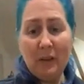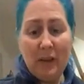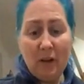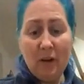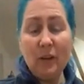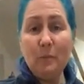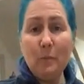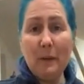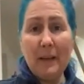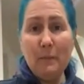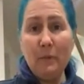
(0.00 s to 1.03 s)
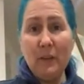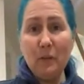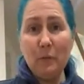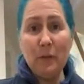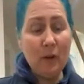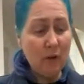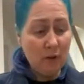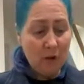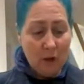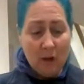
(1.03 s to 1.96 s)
and I can play with this with her,